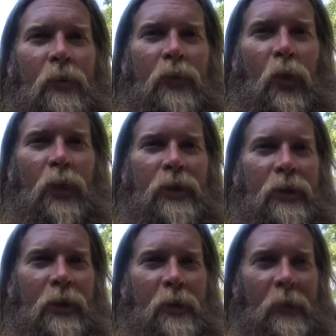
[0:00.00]
pour
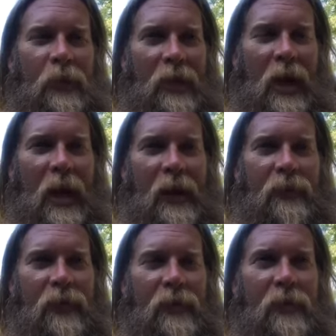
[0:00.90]
into other people's
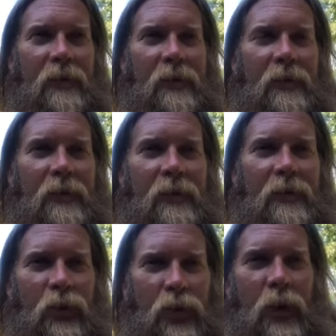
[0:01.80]
lives,
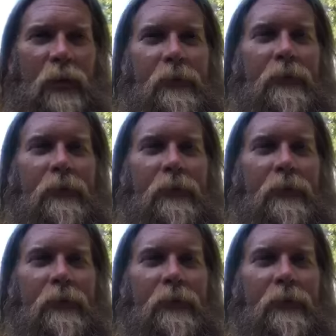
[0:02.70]
you should.